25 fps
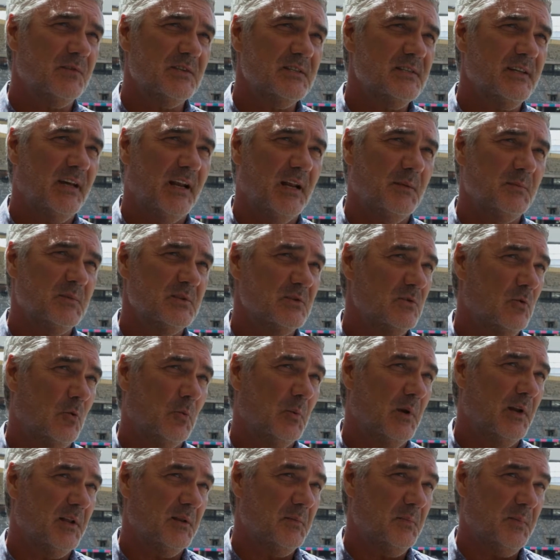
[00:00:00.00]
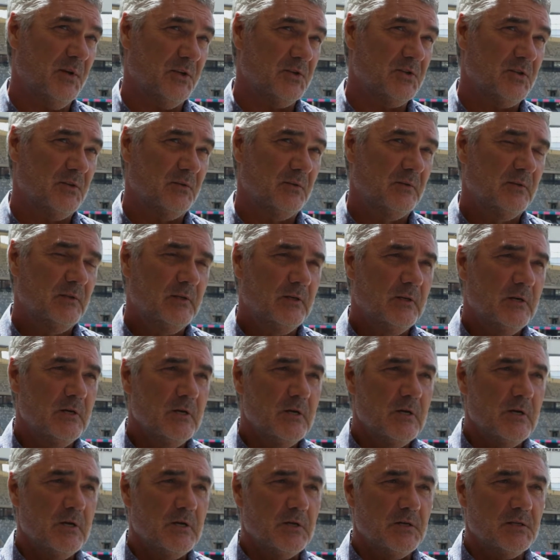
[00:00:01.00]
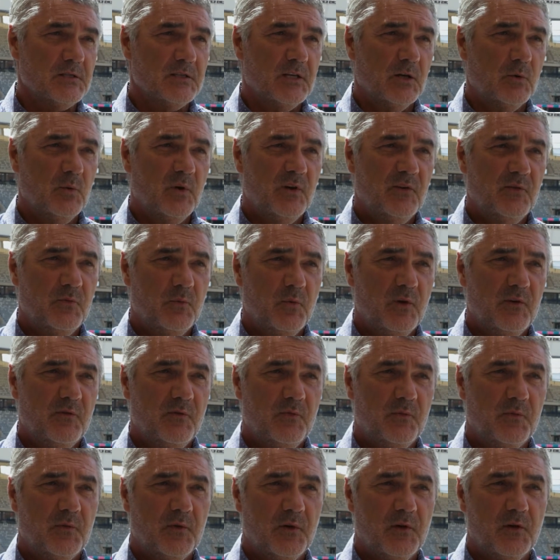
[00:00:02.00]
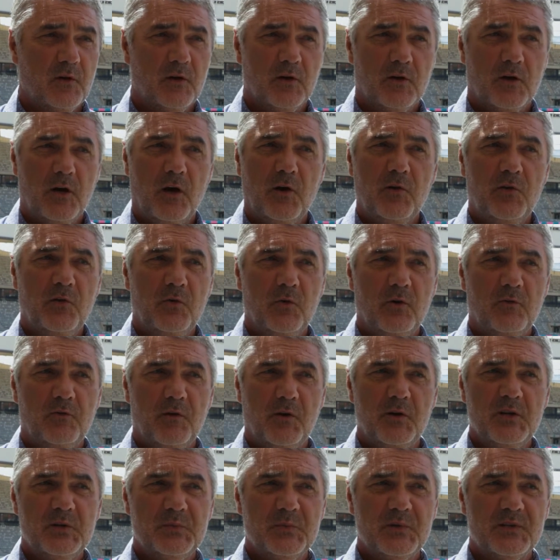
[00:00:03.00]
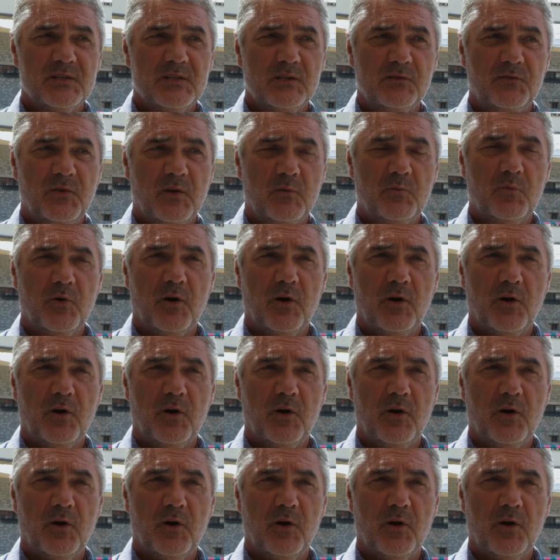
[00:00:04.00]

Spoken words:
of the stadium, is normally the pitch. So we've go through a very specific